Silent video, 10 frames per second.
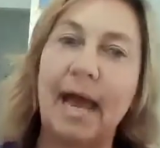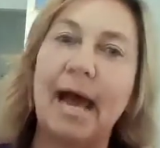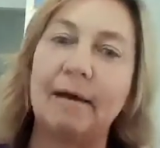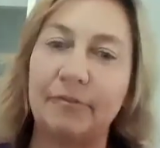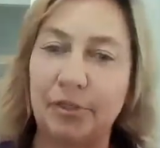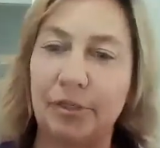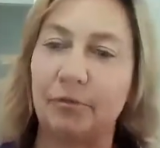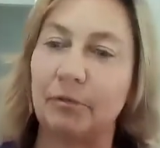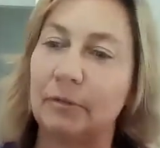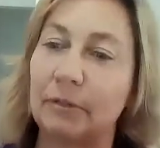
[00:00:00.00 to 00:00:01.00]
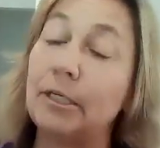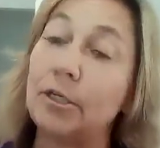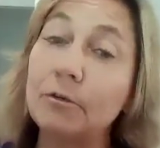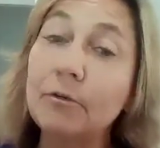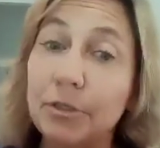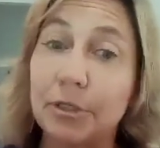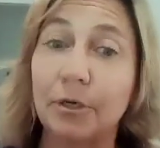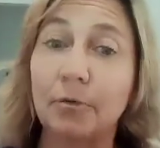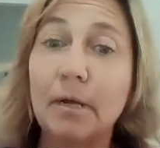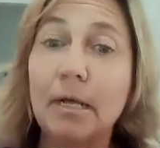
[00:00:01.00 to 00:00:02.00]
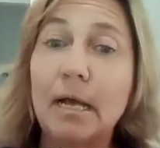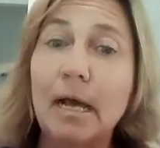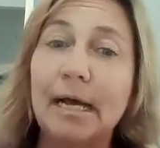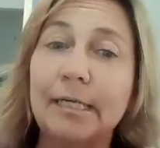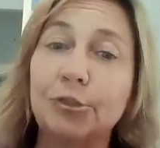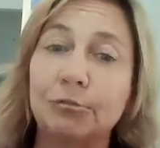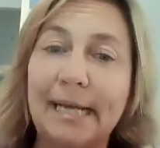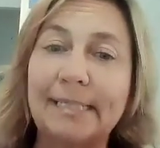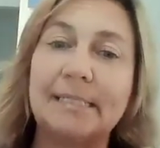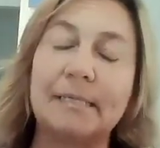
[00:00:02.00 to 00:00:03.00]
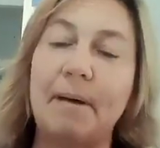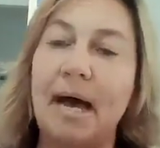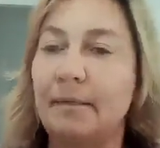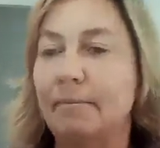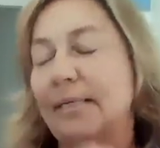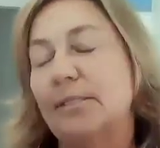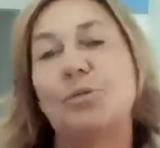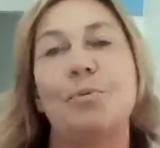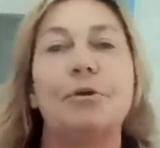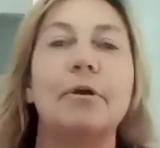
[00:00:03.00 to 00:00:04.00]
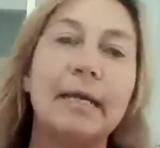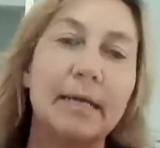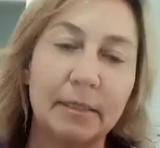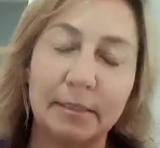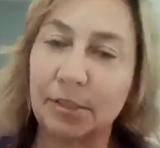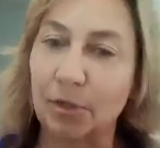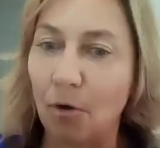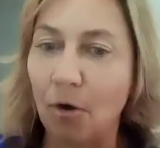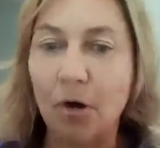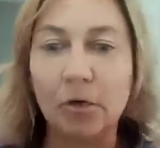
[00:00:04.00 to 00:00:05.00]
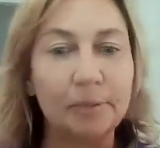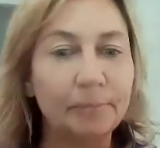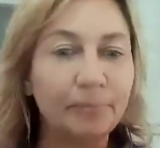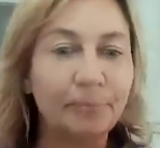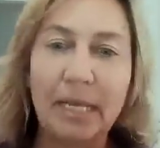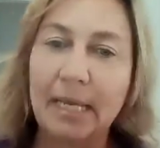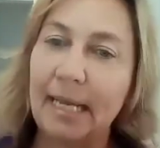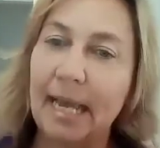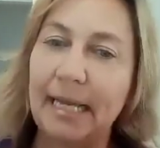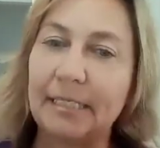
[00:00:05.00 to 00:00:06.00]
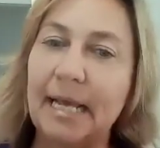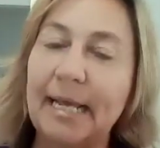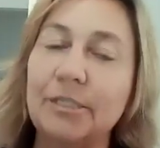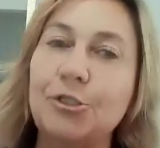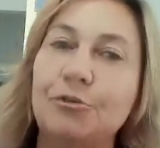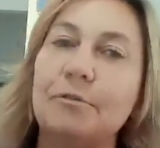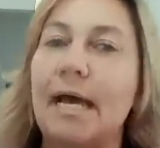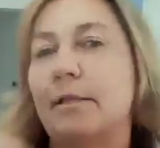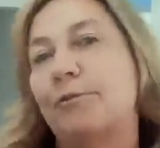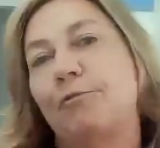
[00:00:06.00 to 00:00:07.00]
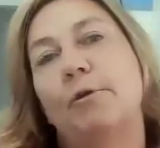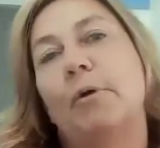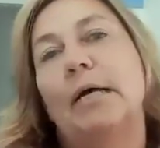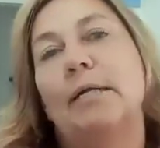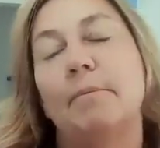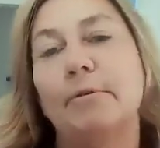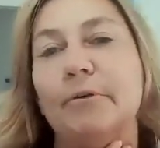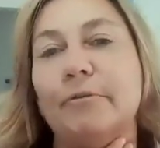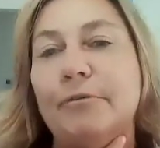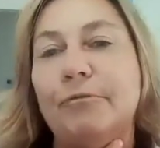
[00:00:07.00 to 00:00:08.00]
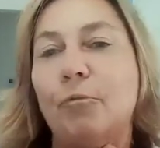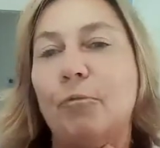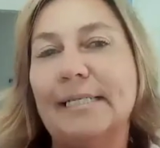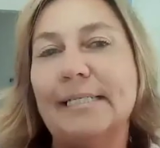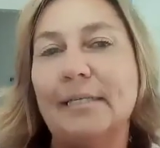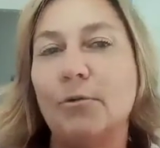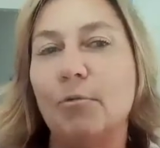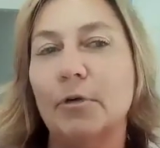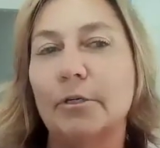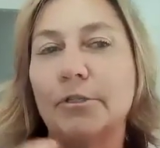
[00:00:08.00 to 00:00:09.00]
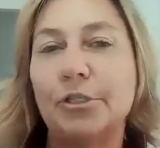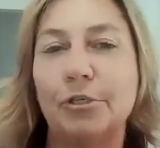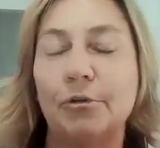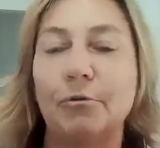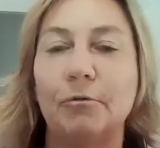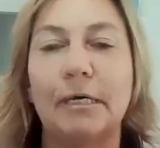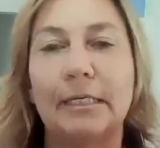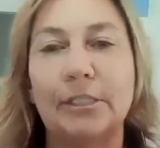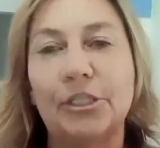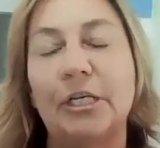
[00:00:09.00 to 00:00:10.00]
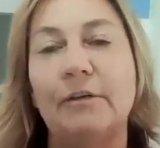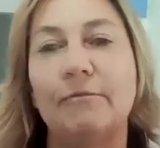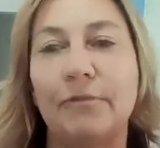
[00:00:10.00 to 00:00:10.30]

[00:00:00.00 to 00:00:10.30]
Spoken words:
have to, like you do, address the body, mind, spirit, soul, and do that through a number of different ways in order to achieve